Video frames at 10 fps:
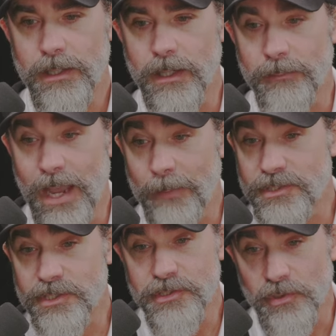um,
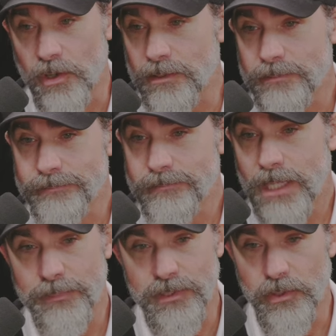Apogee Strong.
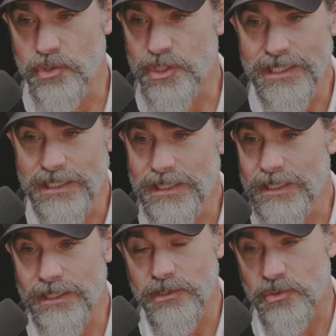
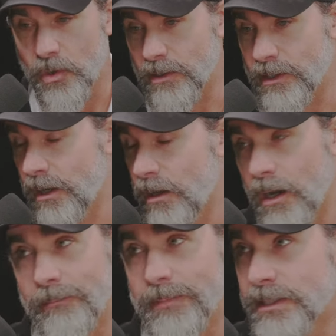A-P-O-G-E-E
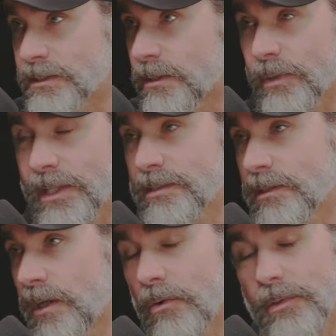strong.com is the place
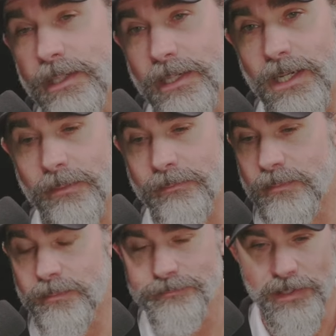to go.
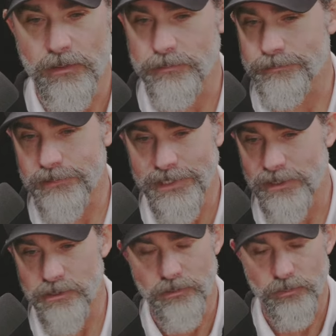Um, that'll link
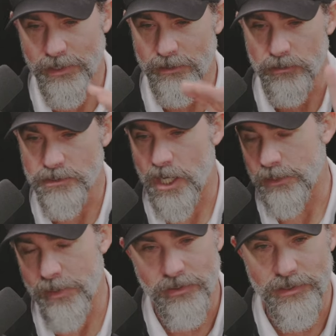you to, we got a little
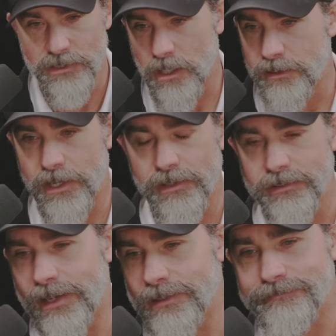documentary that's on there.
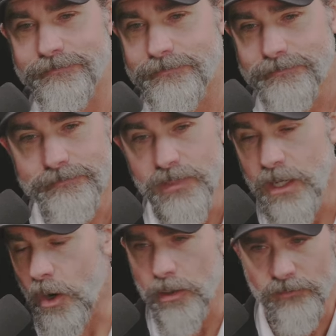You got
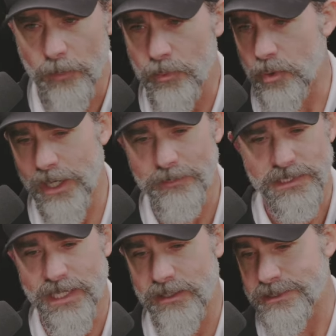all of our programs
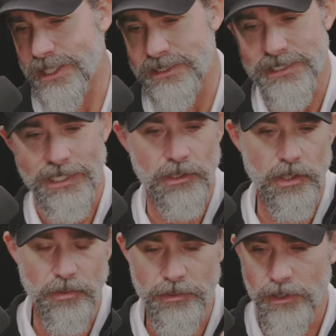again designed to stand
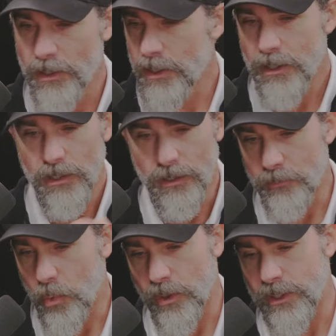alone
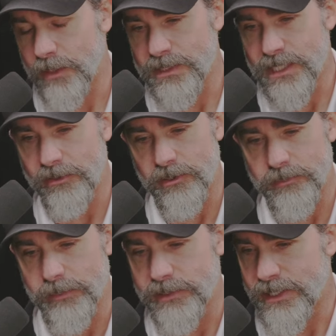um, or come together
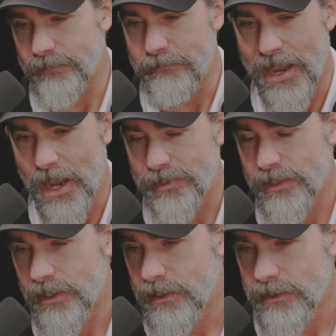you'll be able to get a map
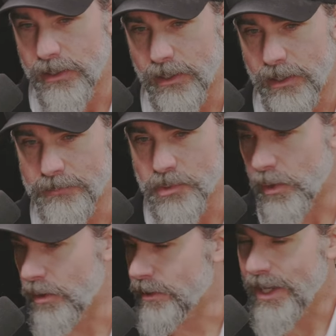um, to
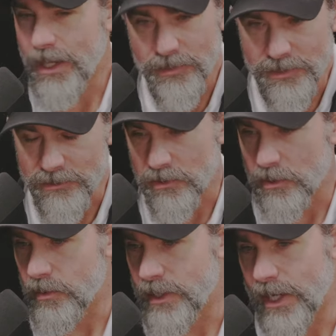where all the campuses are
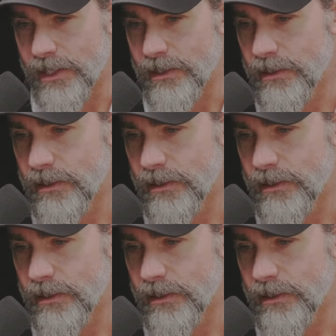located